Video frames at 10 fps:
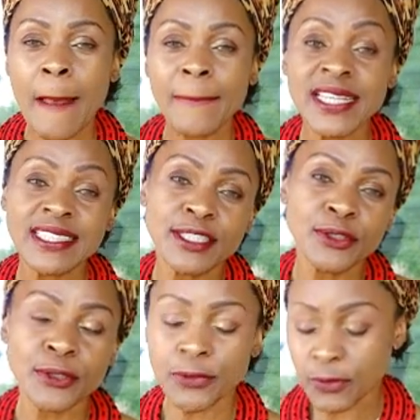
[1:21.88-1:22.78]
My dear
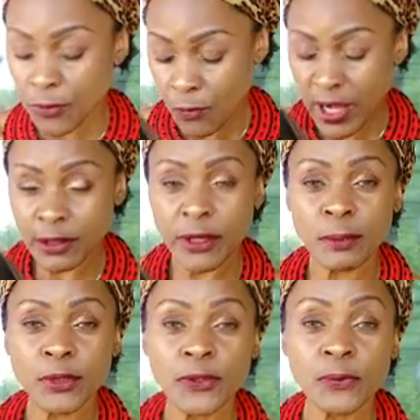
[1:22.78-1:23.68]
children,
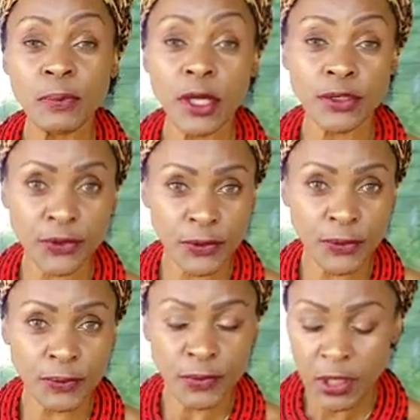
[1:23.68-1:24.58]
welcome to part
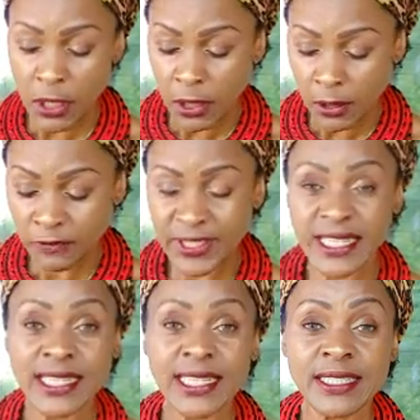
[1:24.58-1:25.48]
two of
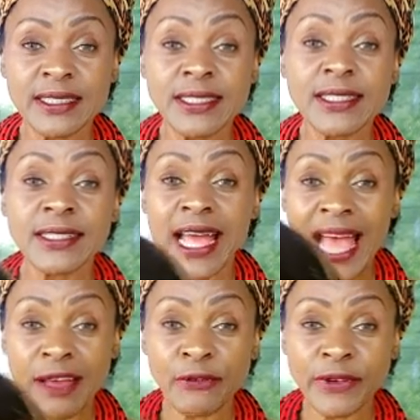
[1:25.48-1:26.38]
healing the
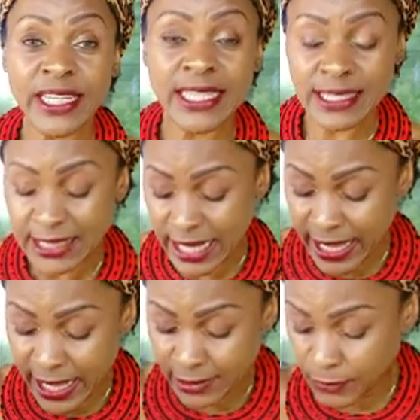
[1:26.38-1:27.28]
African
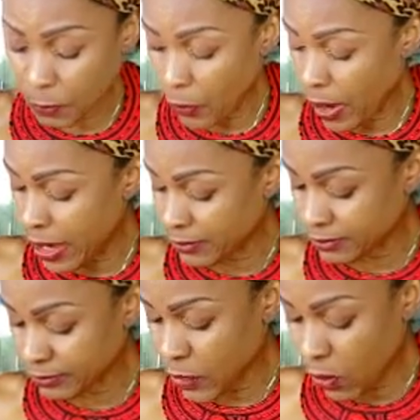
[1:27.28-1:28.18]
diaspora.
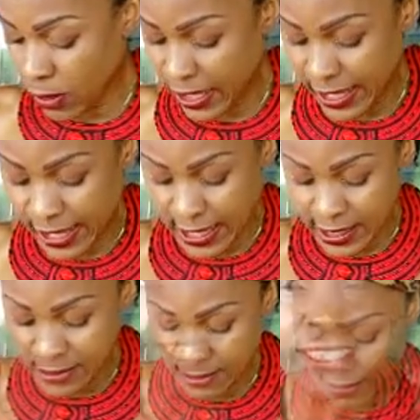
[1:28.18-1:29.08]
Okay?